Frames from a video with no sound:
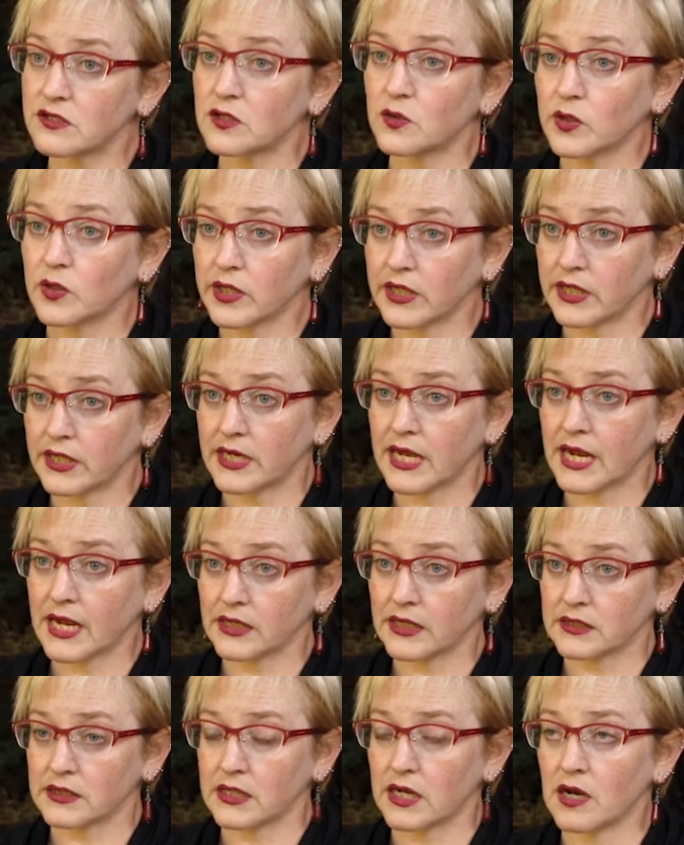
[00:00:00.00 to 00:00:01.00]
who are in
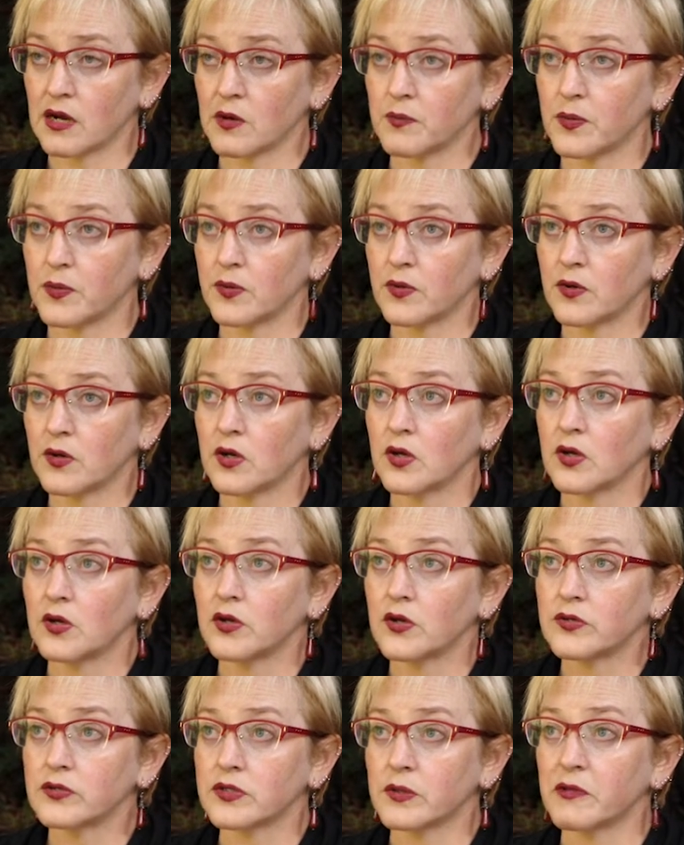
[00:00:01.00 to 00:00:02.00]
ACT UP,
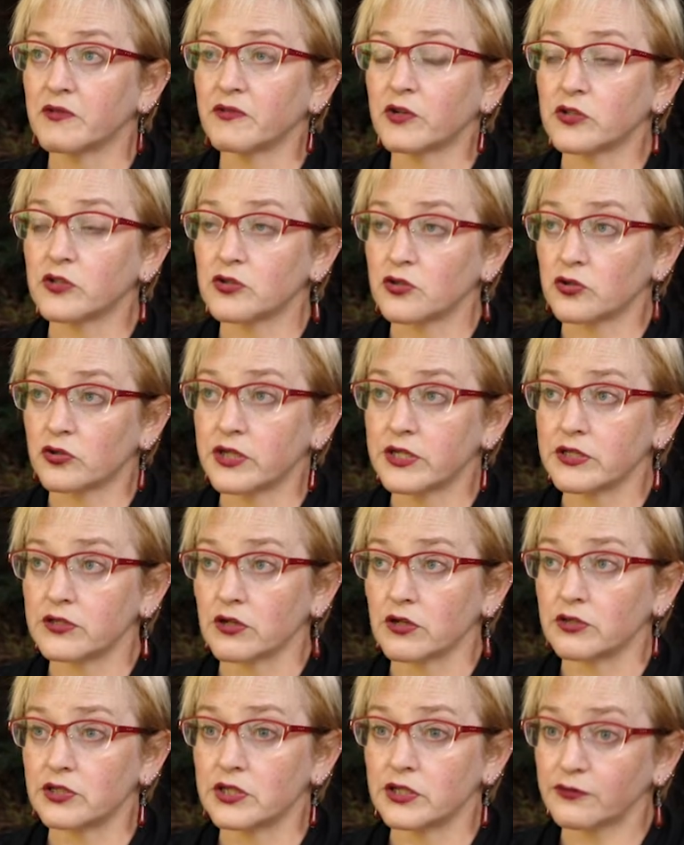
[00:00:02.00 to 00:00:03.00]
some of our stories
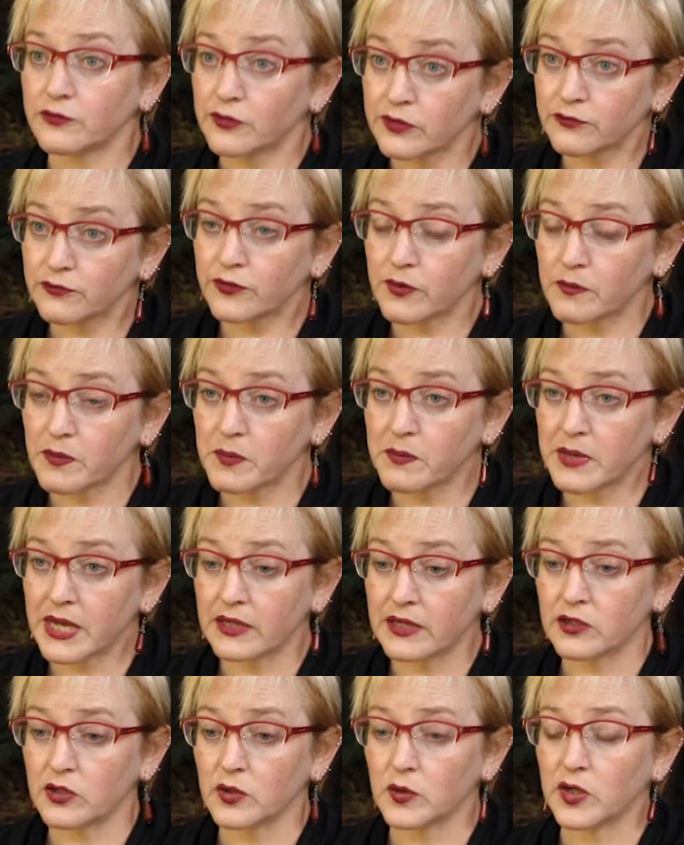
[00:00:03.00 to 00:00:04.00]
are different from the
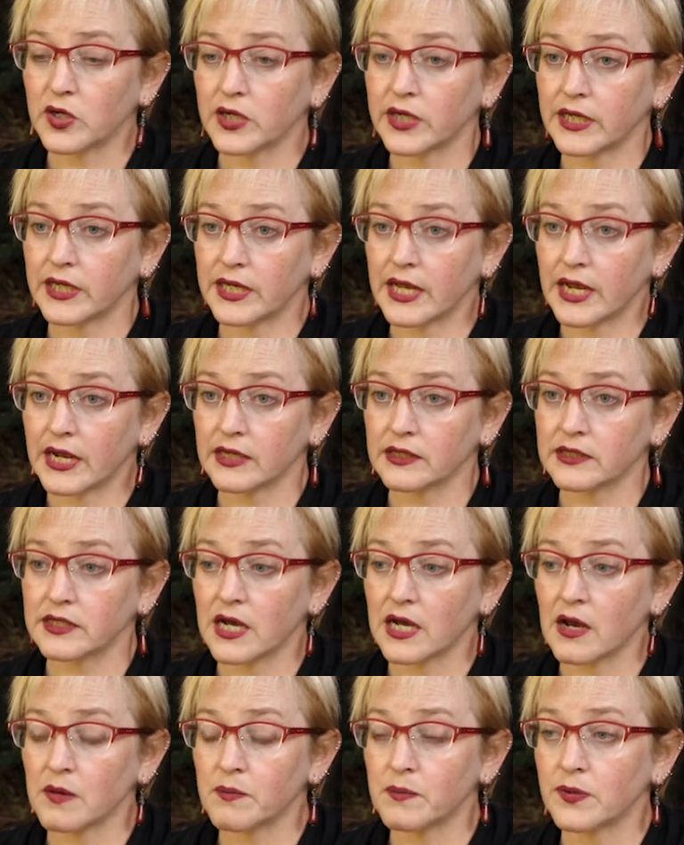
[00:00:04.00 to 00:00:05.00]
men who are in ACT
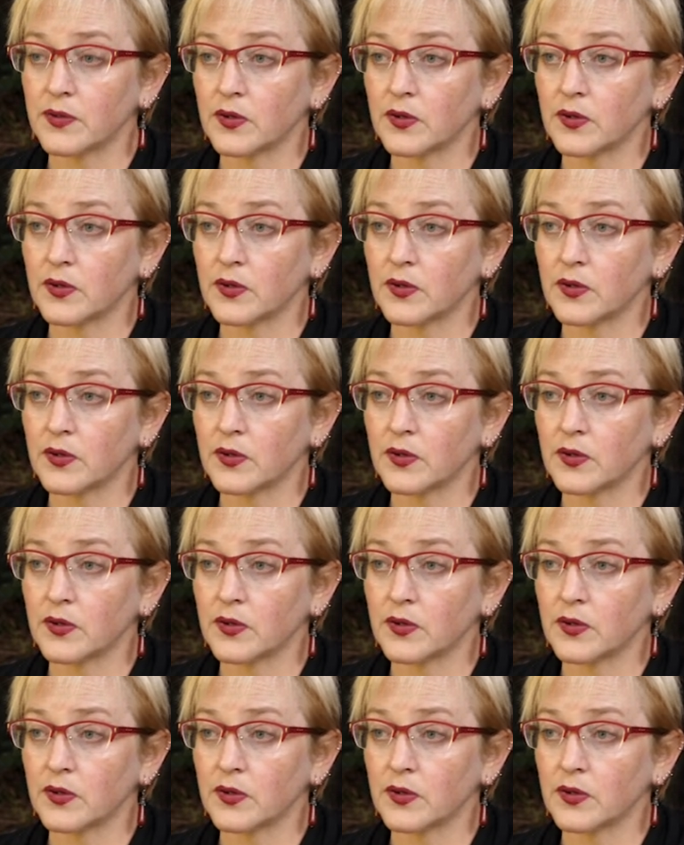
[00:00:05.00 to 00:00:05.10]
UP